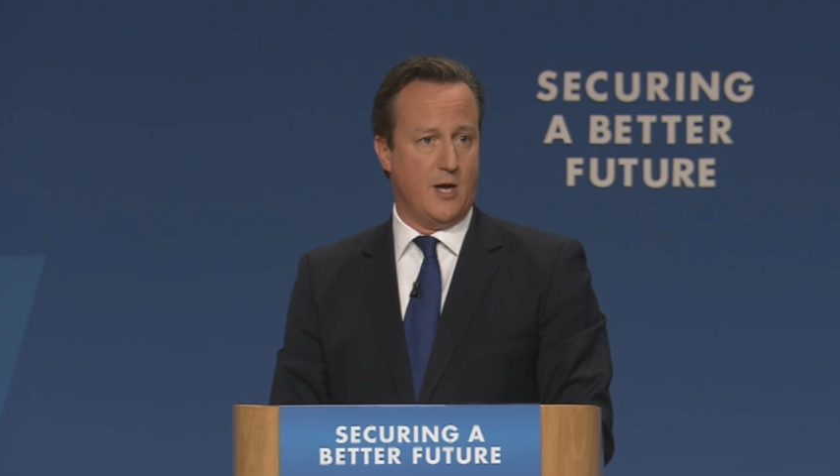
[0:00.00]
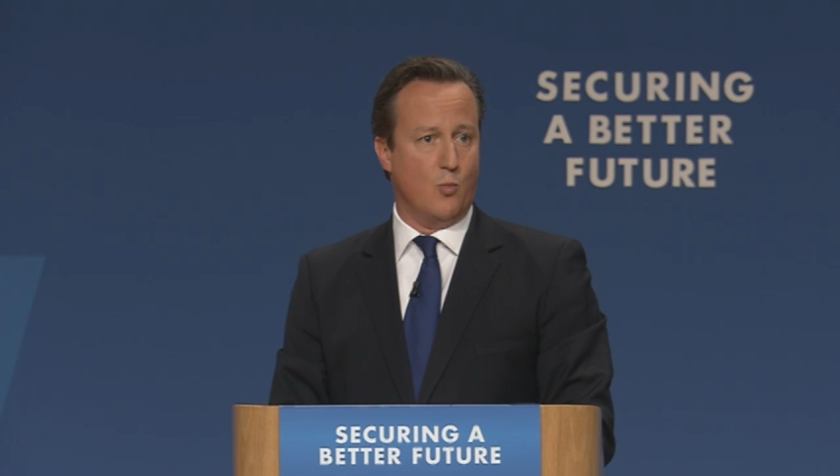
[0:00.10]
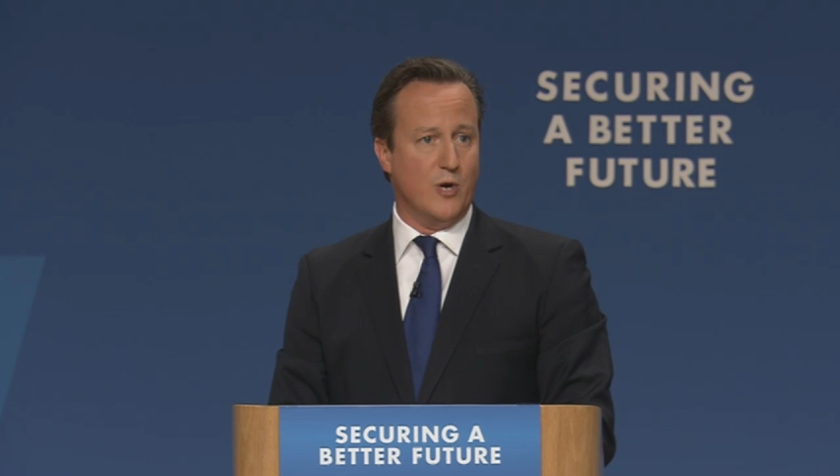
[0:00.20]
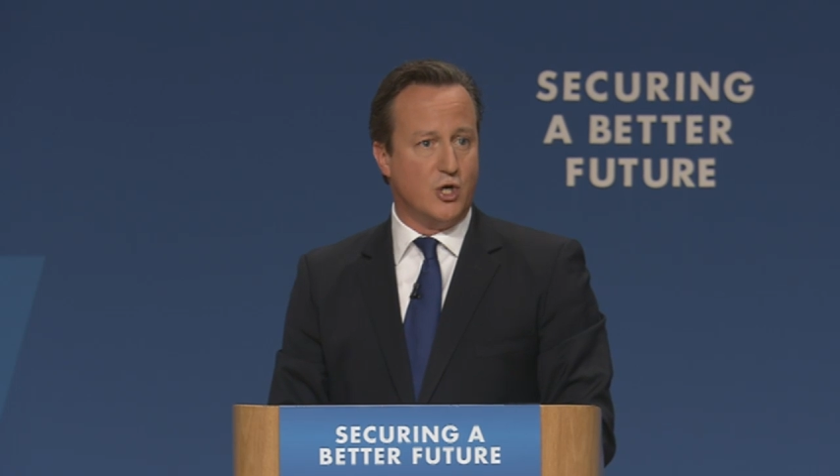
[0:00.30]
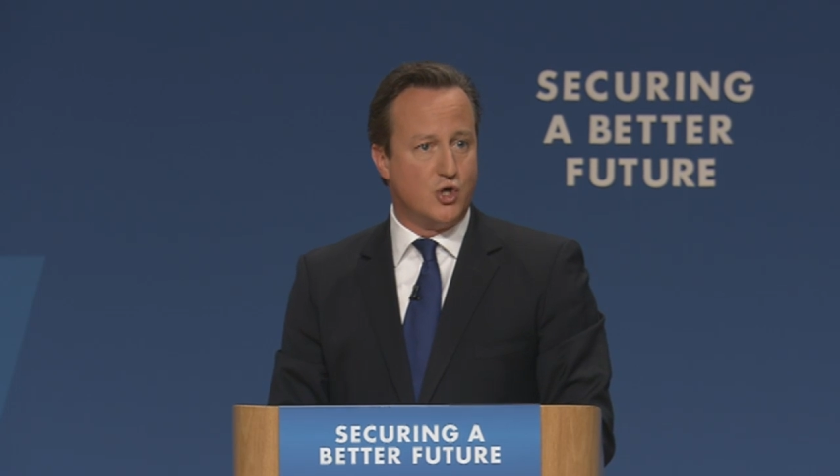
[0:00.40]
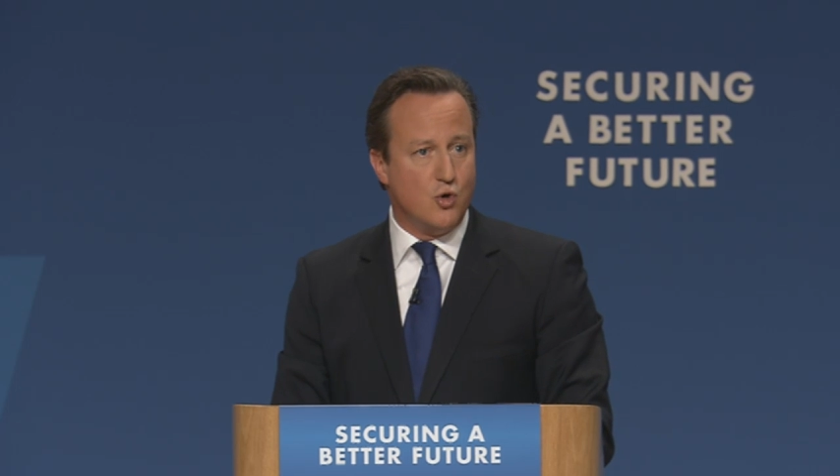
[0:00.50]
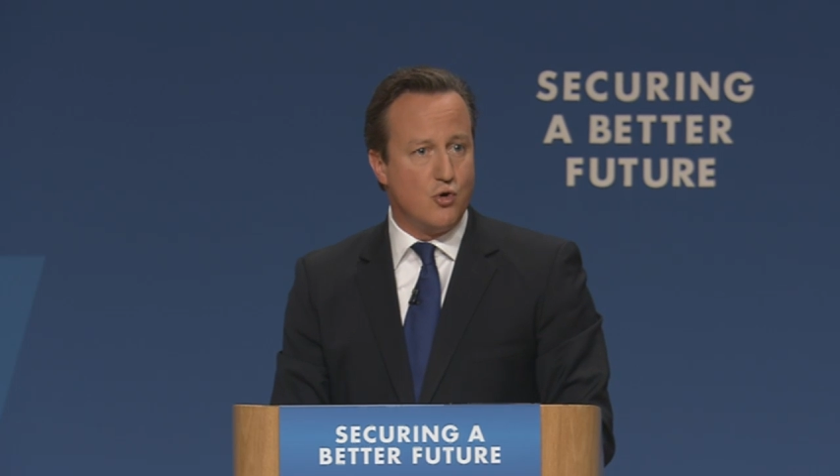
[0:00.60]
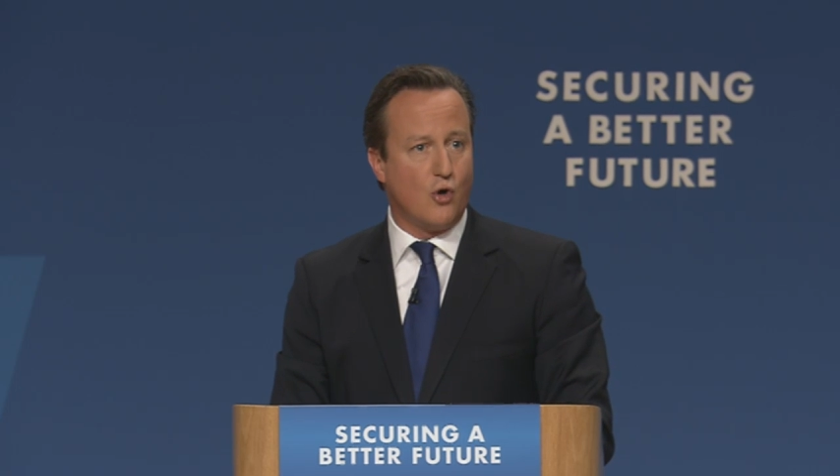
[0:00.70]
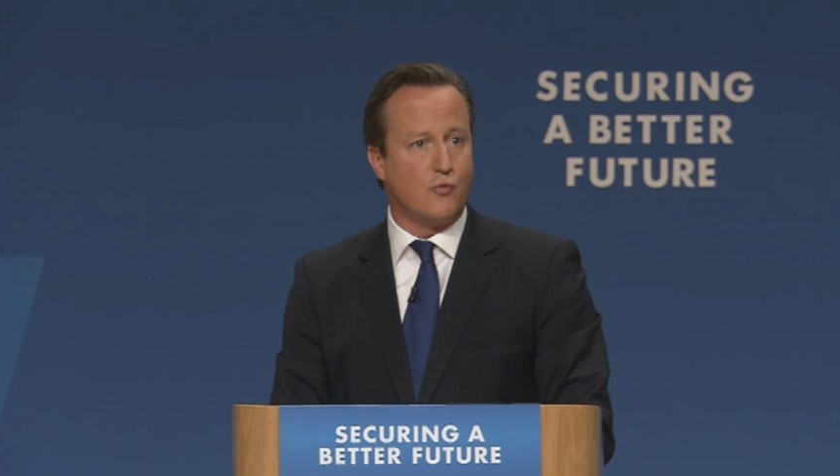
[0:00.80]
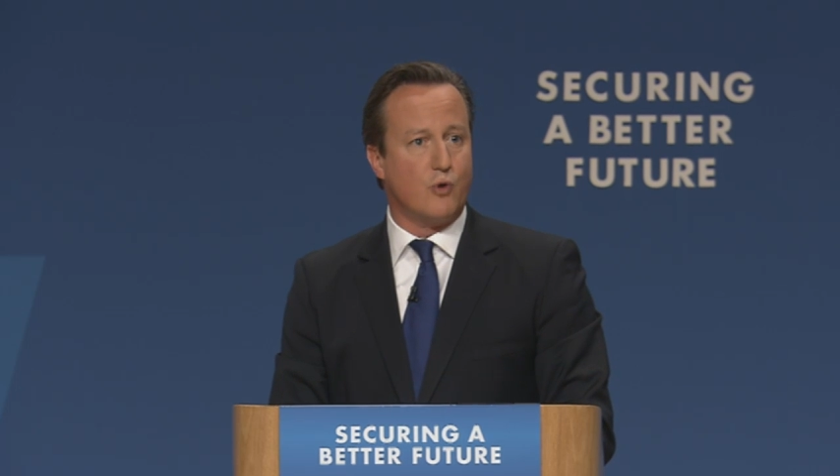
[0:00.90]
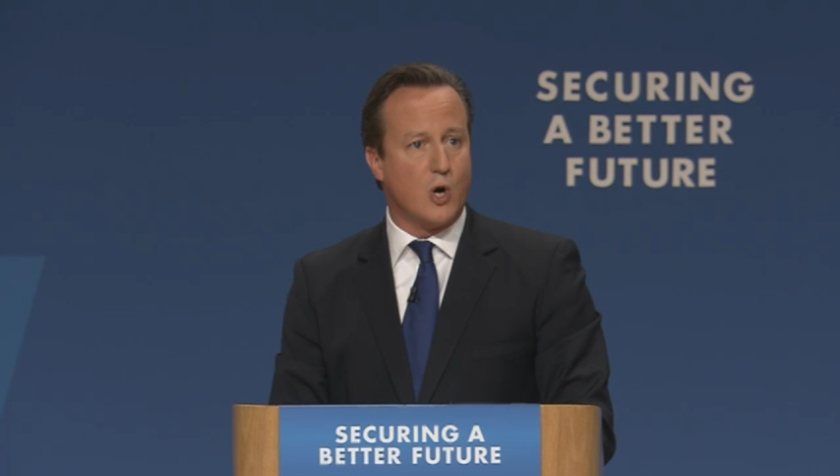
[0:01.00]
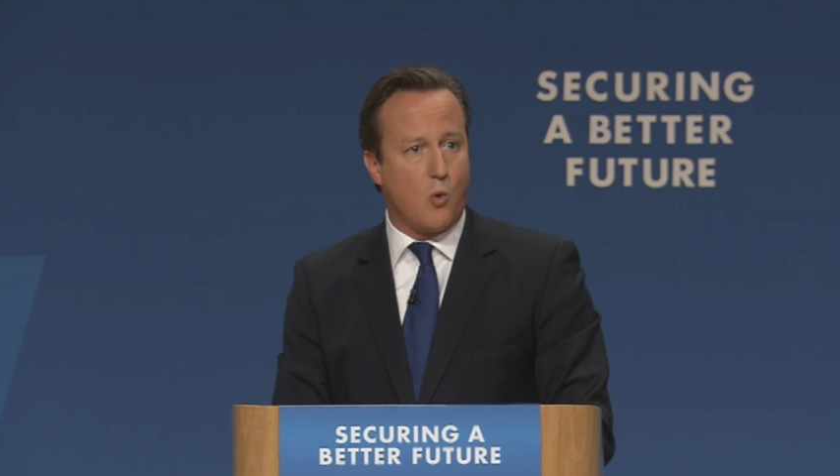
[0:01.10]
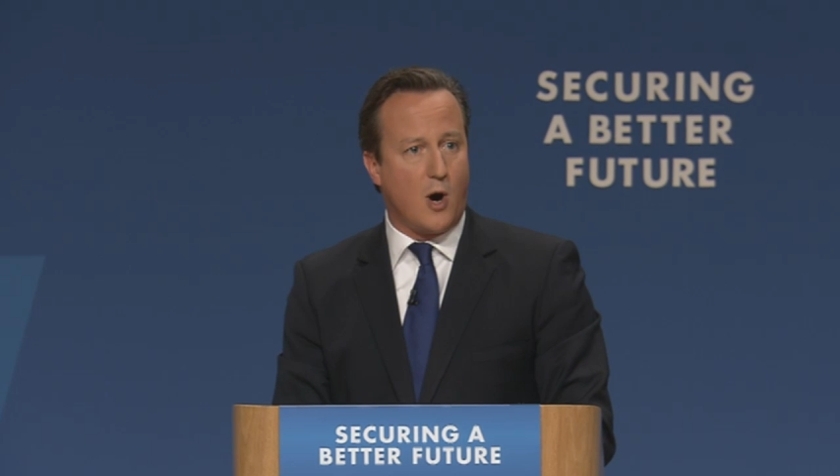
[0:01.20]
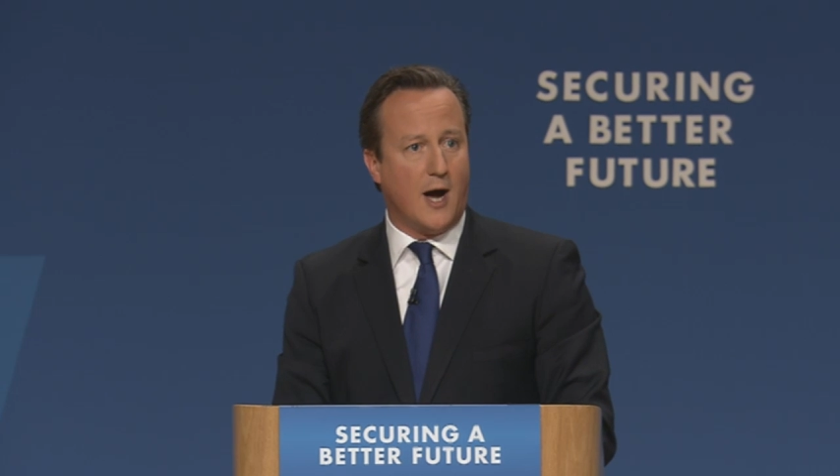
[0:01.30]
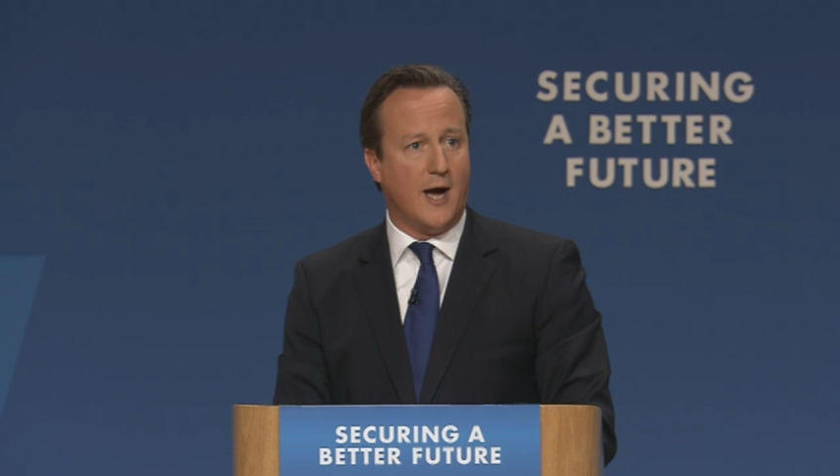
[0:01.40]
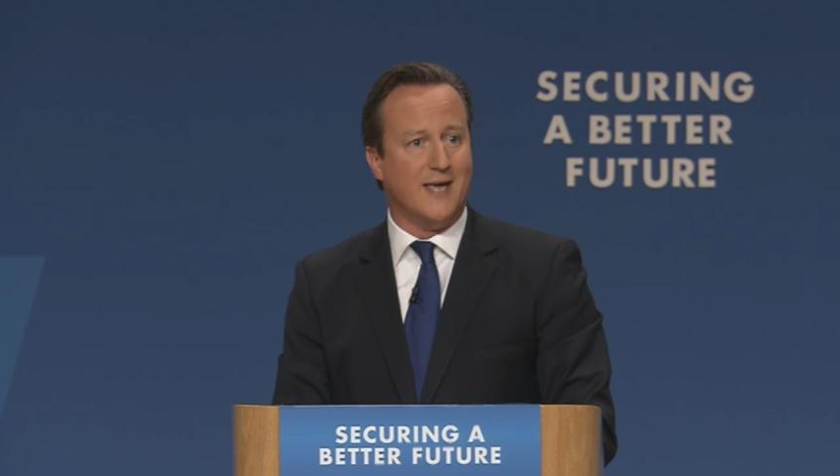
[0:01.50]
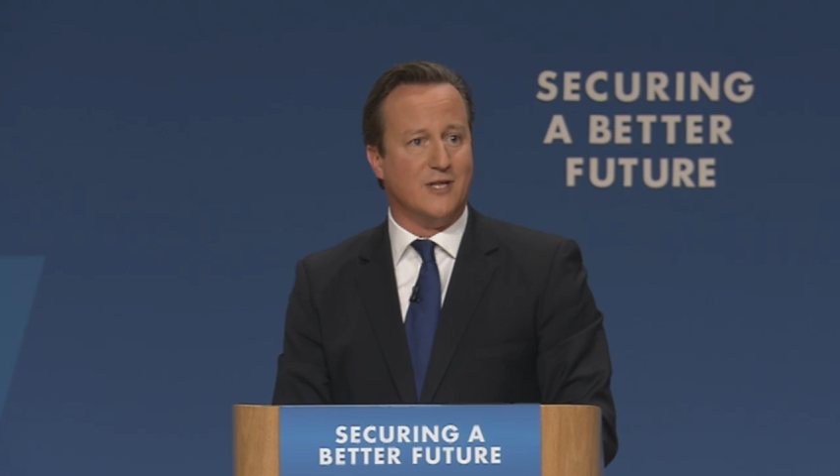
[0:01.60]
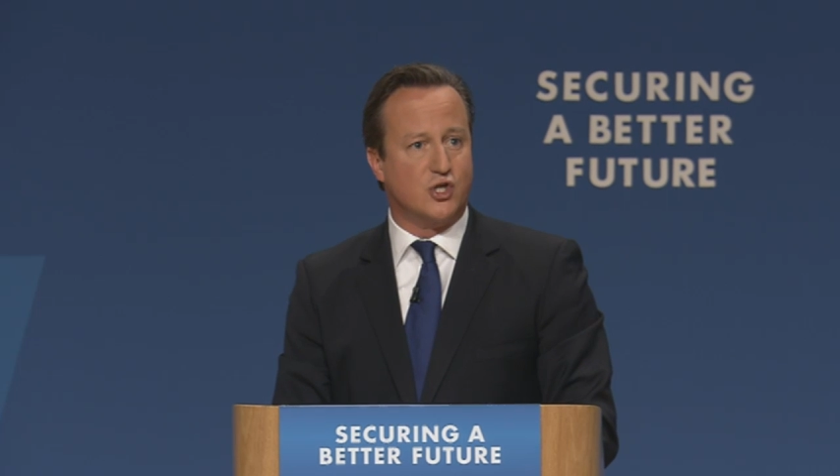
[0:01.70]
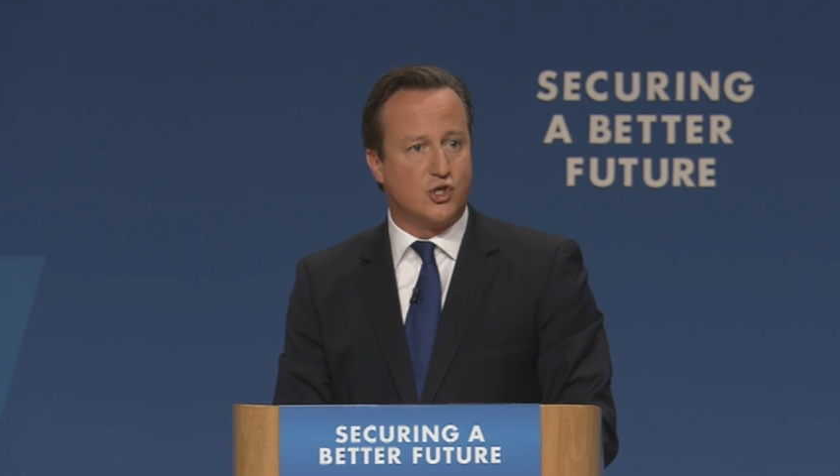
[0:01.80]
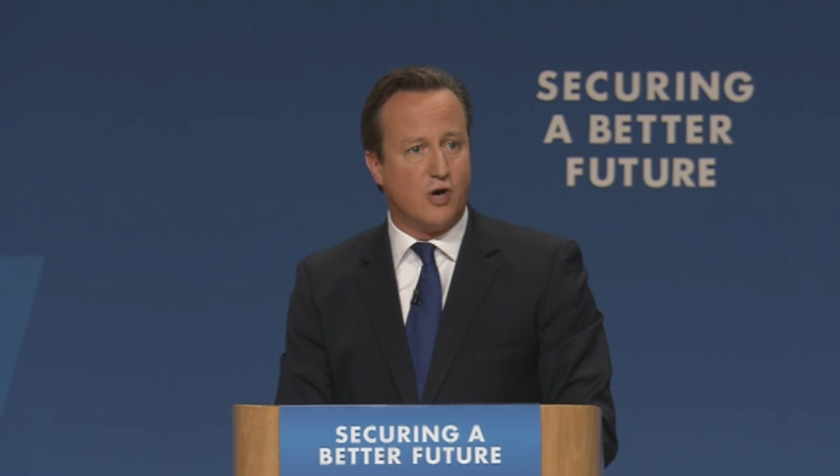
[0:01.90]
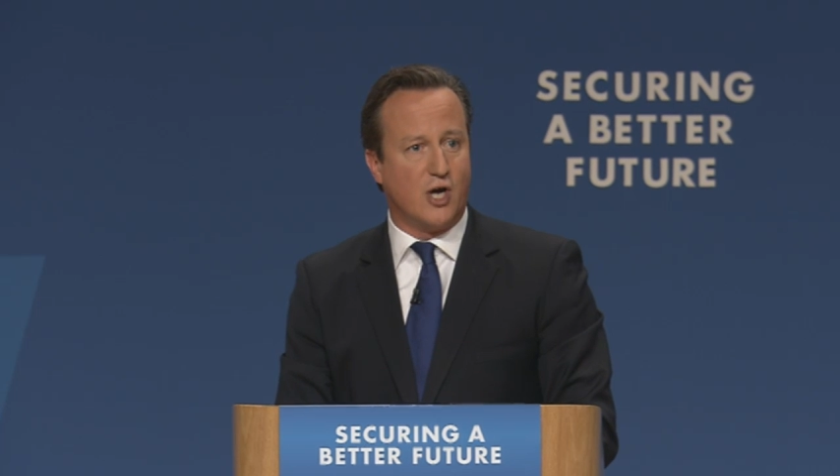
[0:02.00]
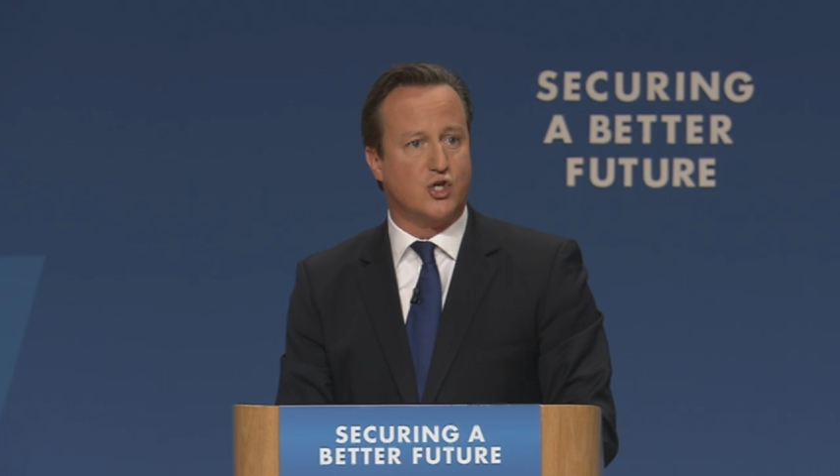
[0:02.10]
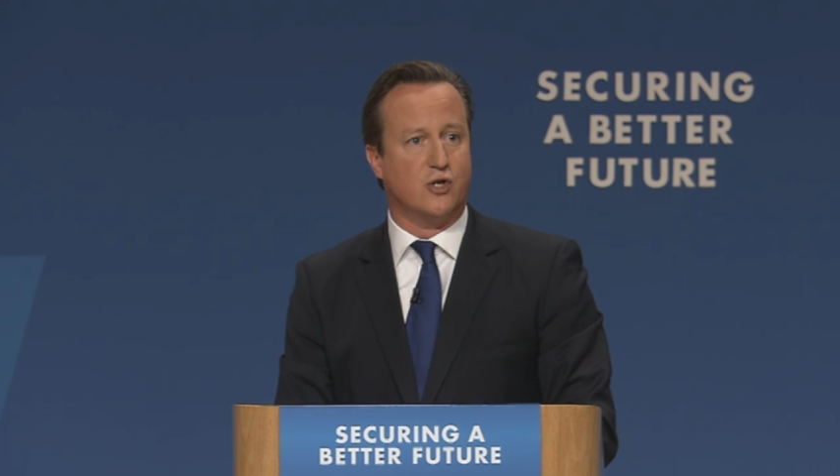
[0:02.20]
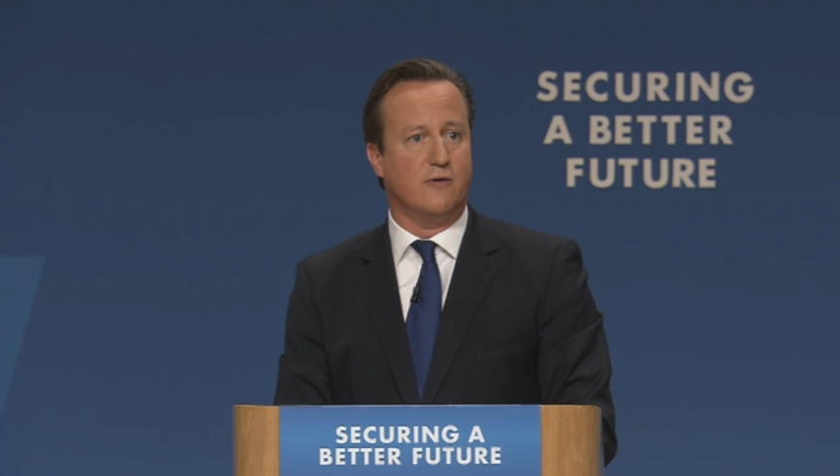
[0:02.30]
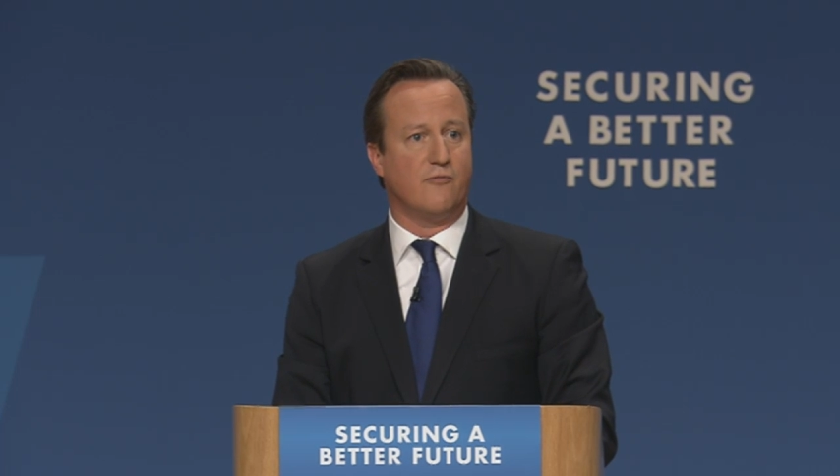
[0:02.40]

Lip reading: We do not require instruction